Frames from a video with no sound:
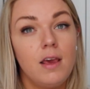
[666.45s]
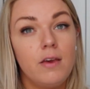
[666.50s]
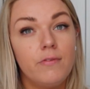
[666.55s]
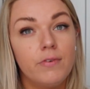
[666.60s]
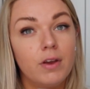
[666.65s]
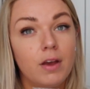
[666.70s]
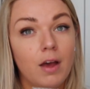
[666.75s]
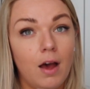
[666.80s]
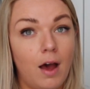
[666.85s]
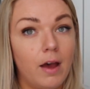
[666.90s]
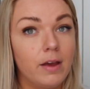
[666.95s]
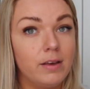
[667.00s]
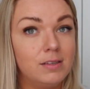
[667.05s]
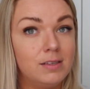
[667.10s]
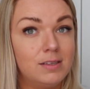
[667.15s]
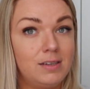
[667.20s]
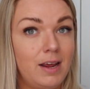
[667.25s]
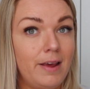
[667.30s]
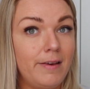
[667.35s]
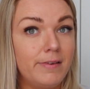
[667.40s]
Even cutting
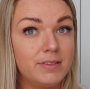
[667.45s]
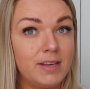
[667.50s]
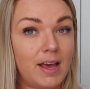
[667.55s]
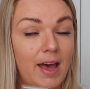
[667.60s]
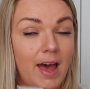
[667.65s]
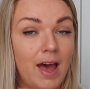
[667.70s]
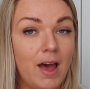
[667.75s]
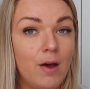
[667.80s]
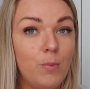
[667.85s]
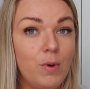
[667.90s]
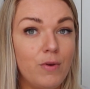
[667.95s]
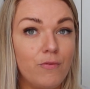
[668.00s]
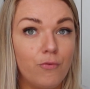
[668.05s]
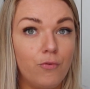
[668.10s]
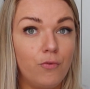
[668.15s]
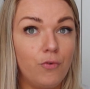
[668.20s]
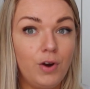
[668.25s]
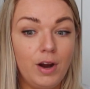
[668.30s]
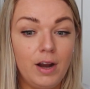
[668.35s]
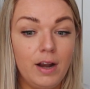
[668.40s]
Steve's hair, we've
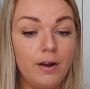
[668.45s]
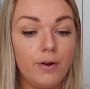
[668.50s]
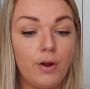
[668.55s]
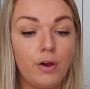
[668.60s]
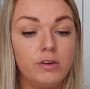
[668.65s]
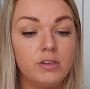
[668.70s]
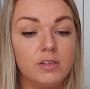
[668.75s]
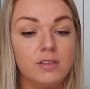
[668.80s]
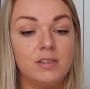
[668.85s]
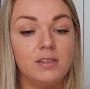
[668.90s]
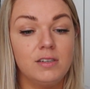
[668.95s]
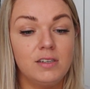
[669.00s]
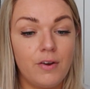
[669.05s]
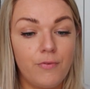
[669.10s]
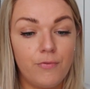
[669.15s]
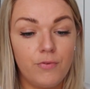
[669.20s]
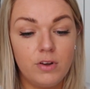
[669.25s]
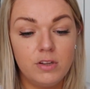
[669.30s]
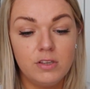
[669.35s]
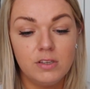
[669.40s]
really noticed the
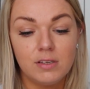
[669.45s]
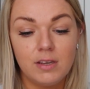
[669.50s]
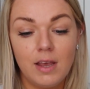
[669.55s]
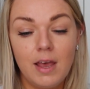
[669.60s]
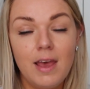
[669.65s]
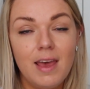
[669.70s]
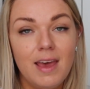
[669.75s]
difference.